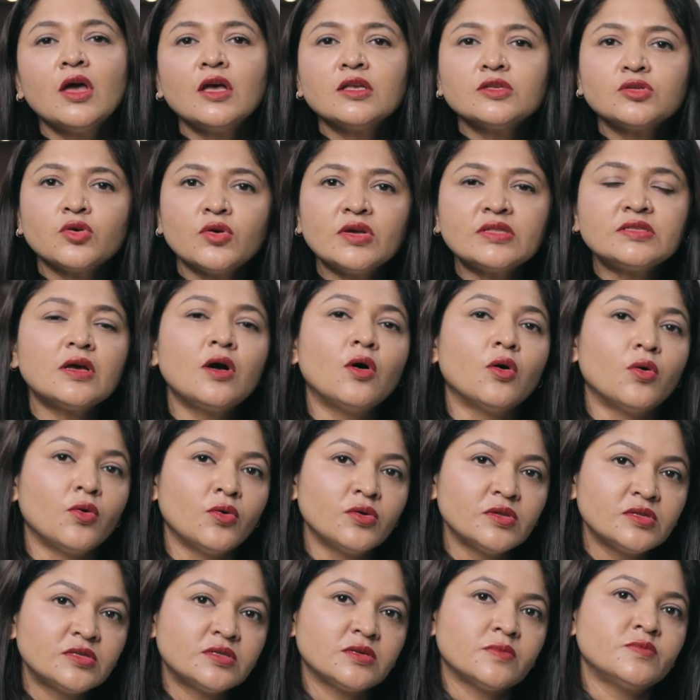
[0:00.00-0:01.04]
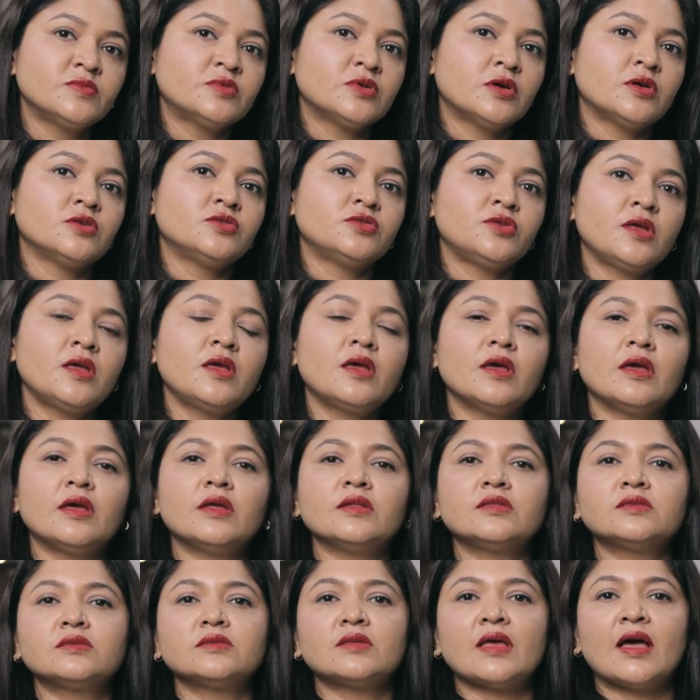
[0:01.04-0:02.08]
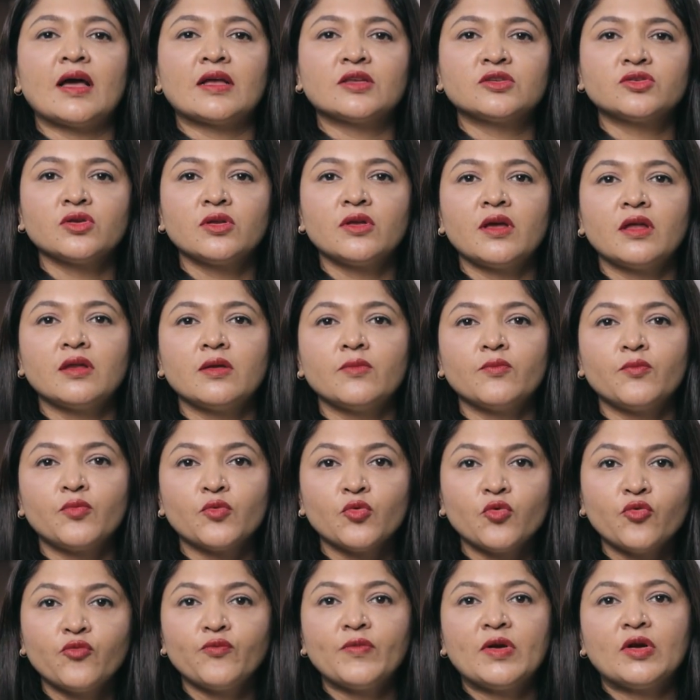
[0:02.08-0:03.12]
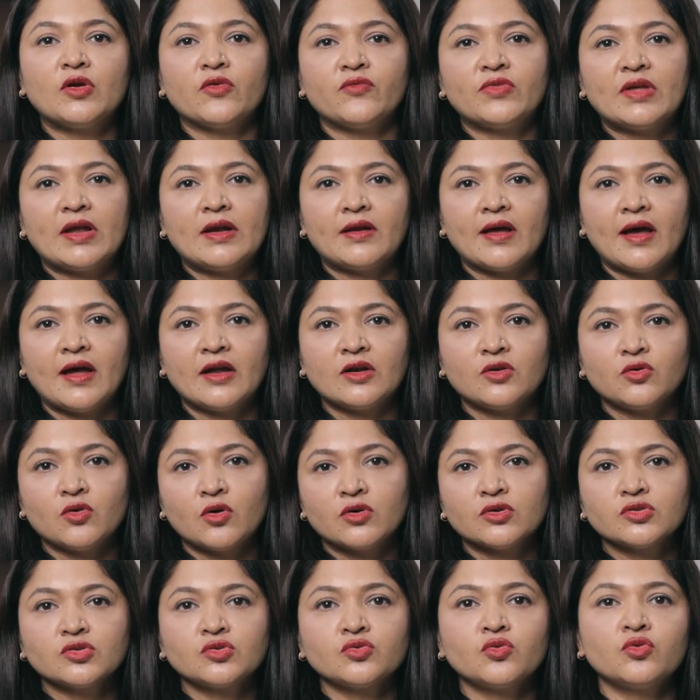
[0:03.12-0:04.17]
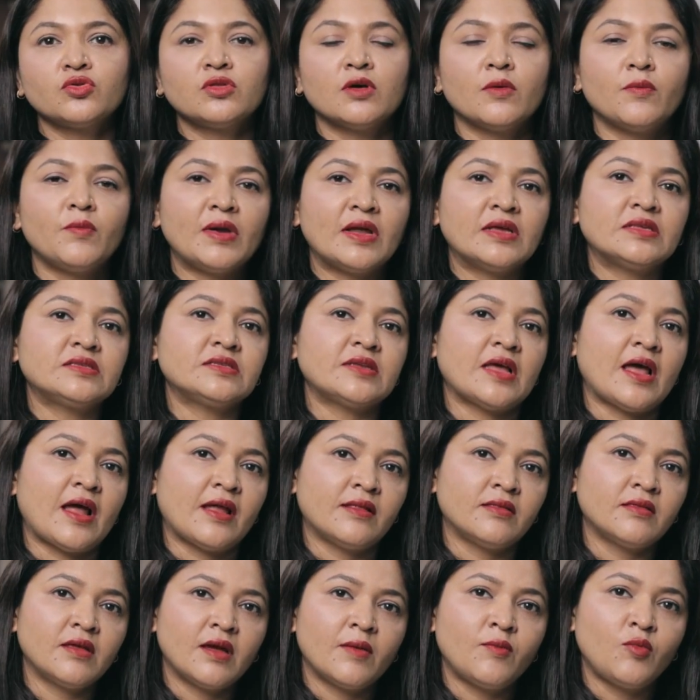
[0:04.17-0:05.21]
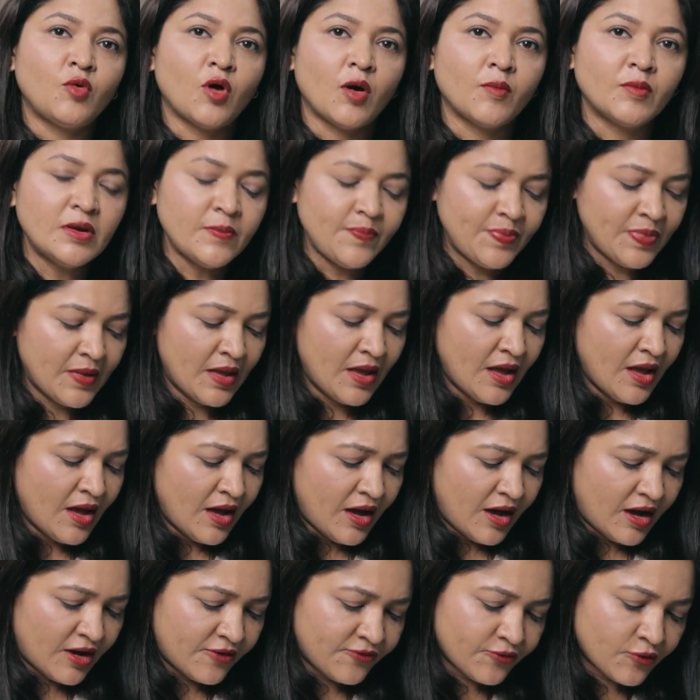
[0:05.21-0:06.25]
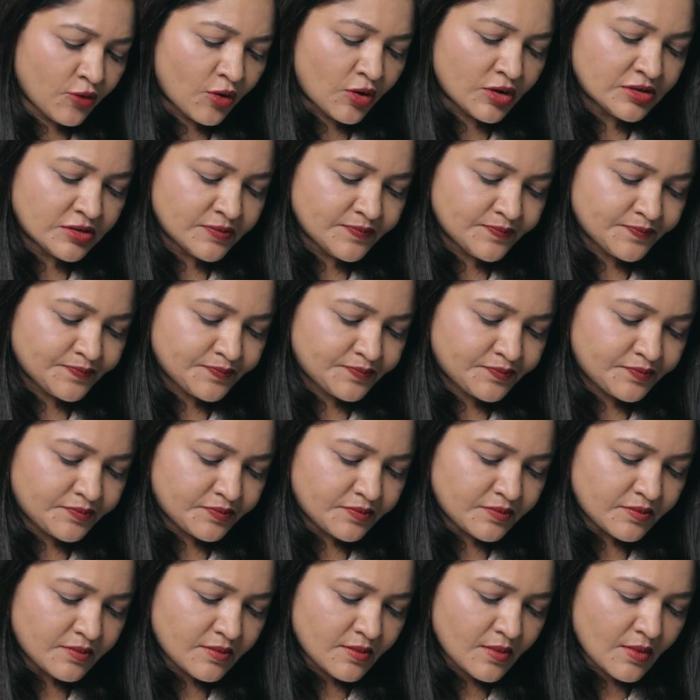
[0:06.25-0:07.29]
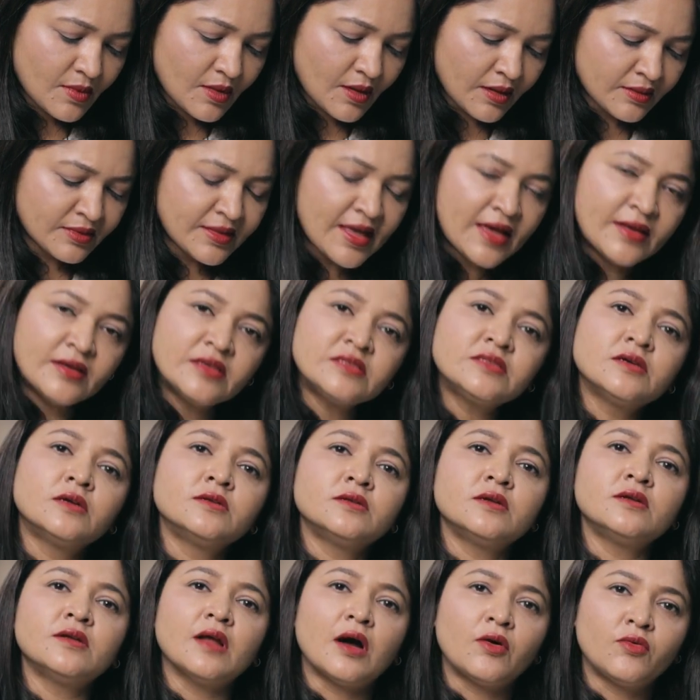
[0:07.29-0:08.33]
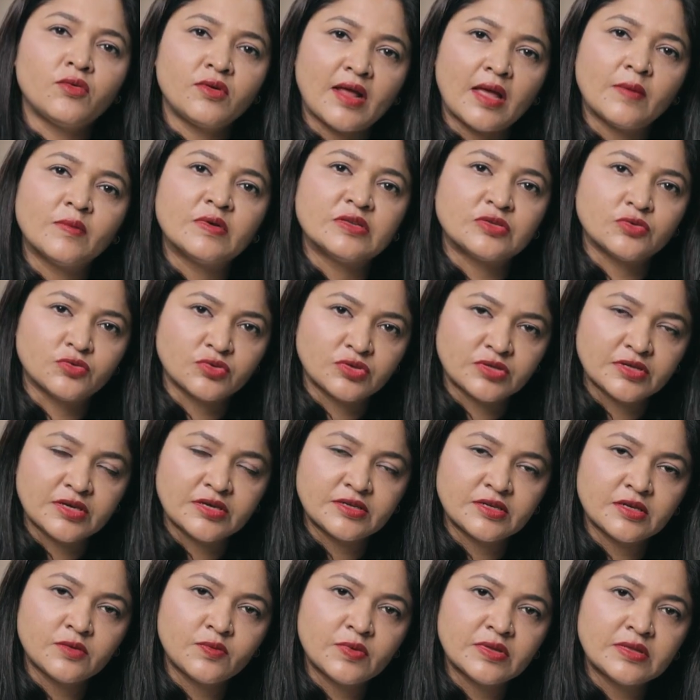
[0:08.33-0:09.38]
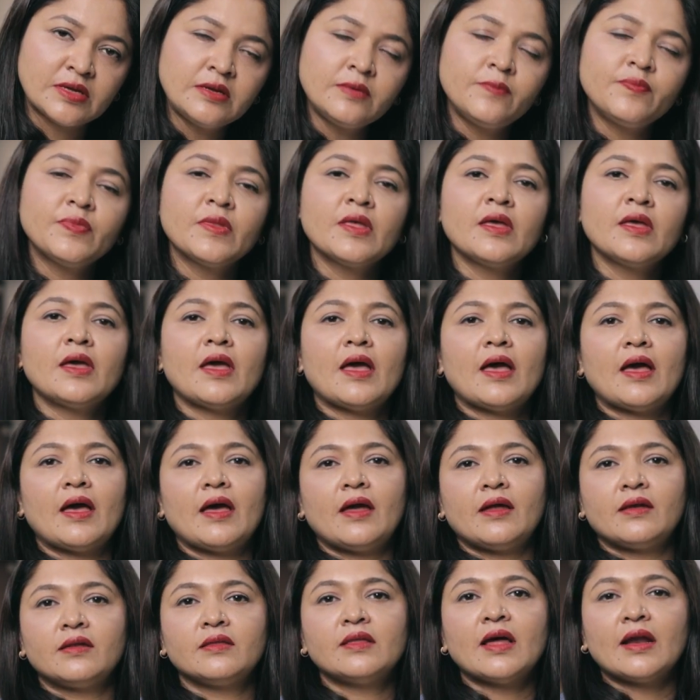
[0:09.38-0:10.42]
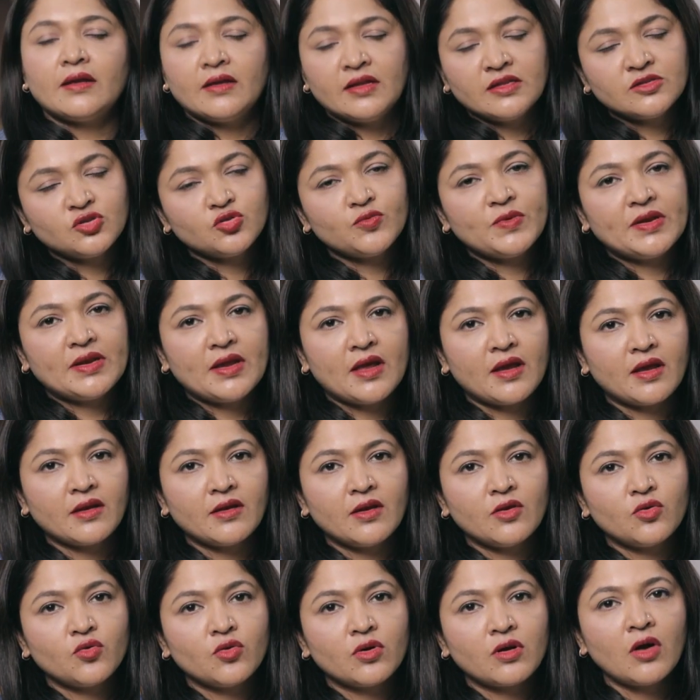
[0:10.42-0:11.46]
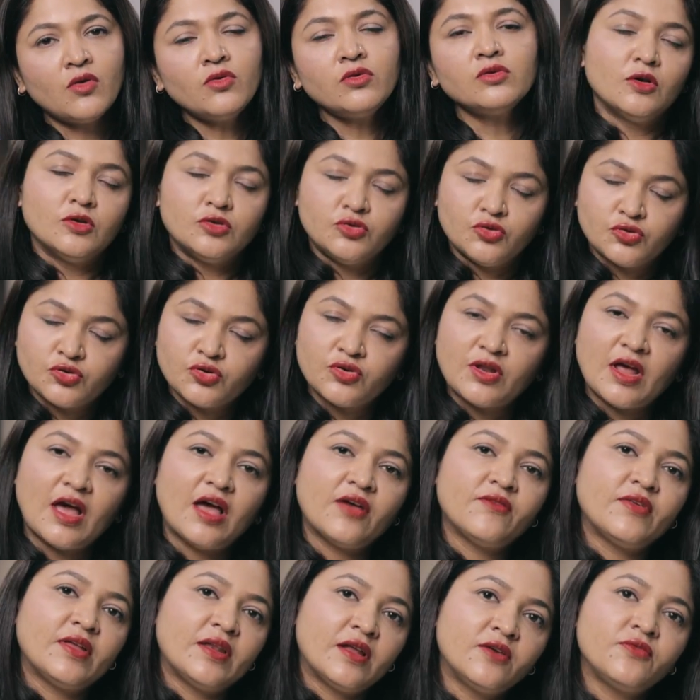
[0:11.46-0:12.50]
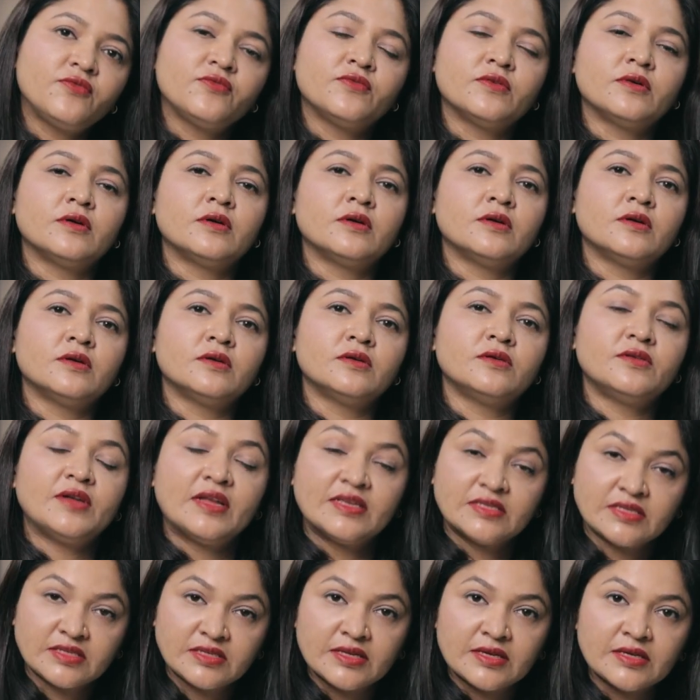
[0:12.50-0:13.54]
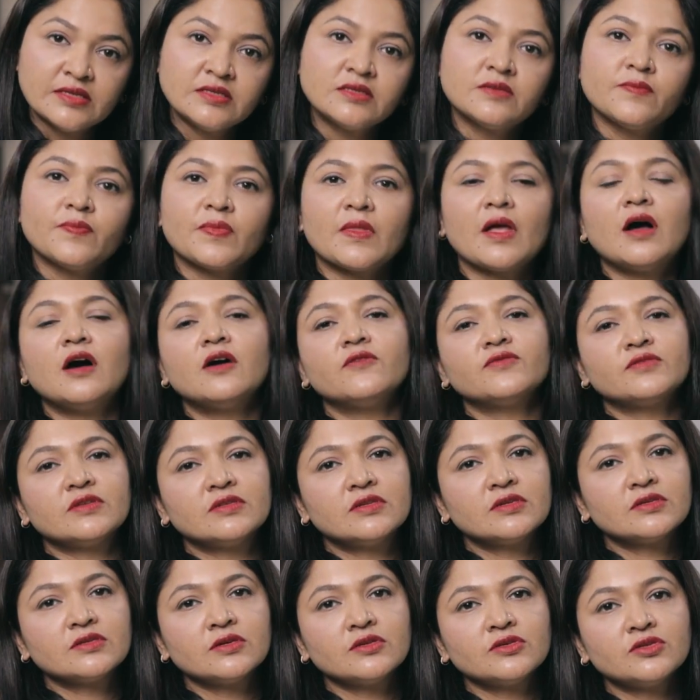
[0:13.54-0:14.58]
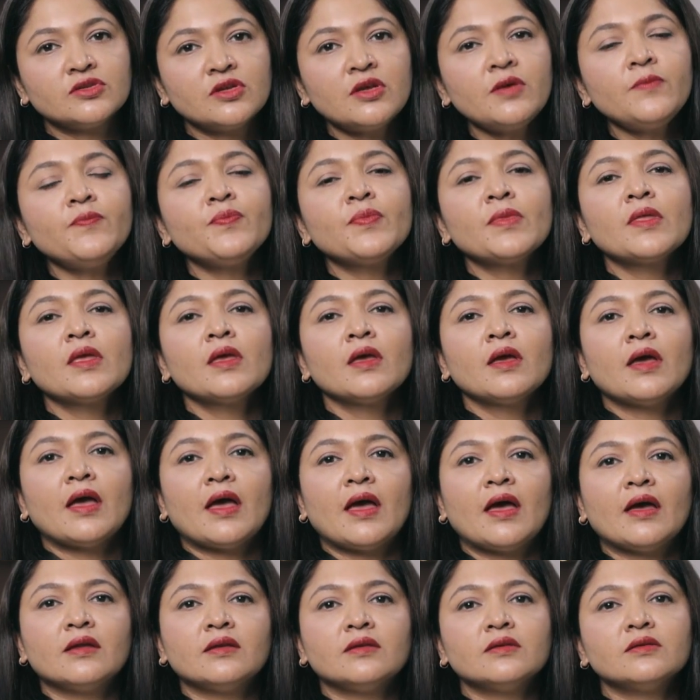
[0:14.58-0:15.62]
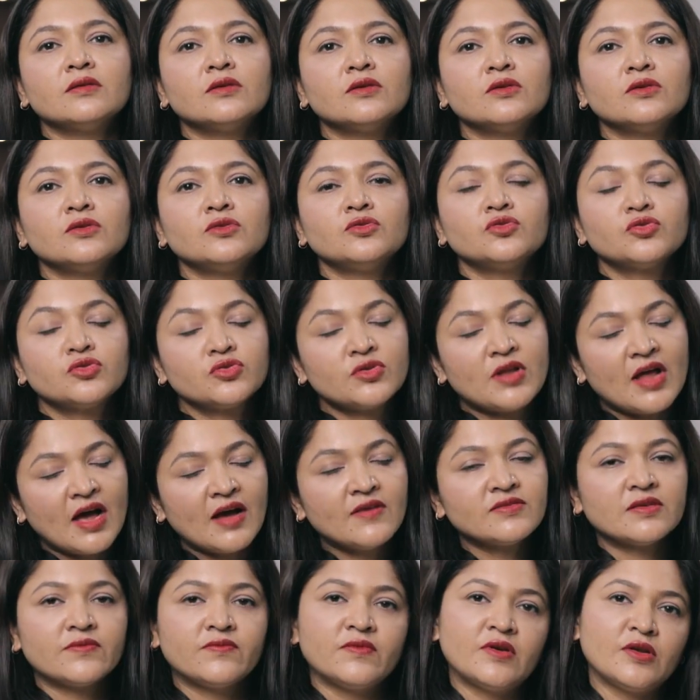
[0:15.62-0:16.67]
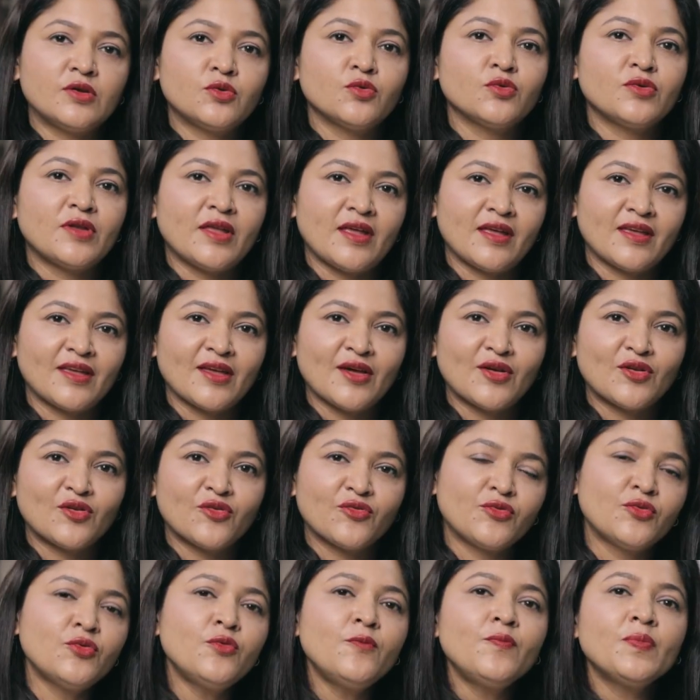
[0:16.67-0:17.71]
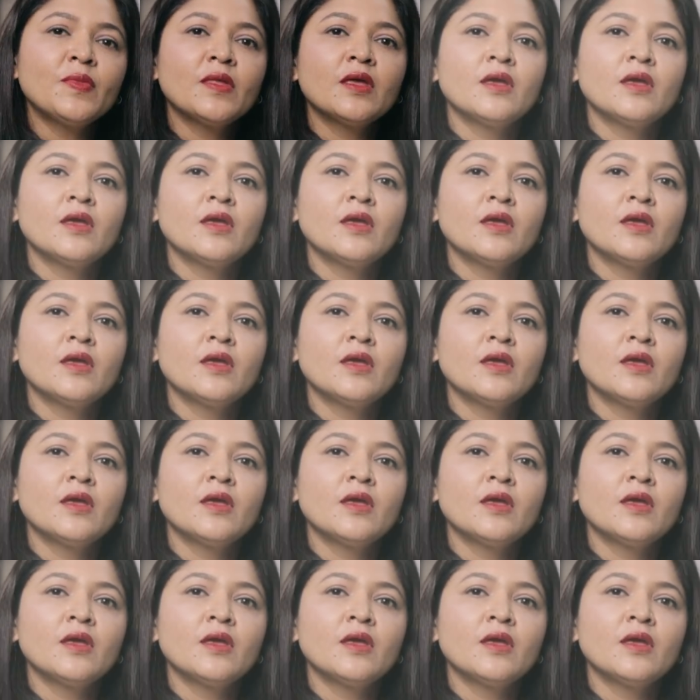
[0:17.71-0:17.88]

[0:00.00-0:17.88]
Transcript: So, it's a wholesome surgery. It's actually an improvement of the entire torso, the breast and the abdomen. Of course, there is certain downtime associated with it, and that needs to be taken into account. You should have enough rest days after the surgery, and you should have someone to take care of you.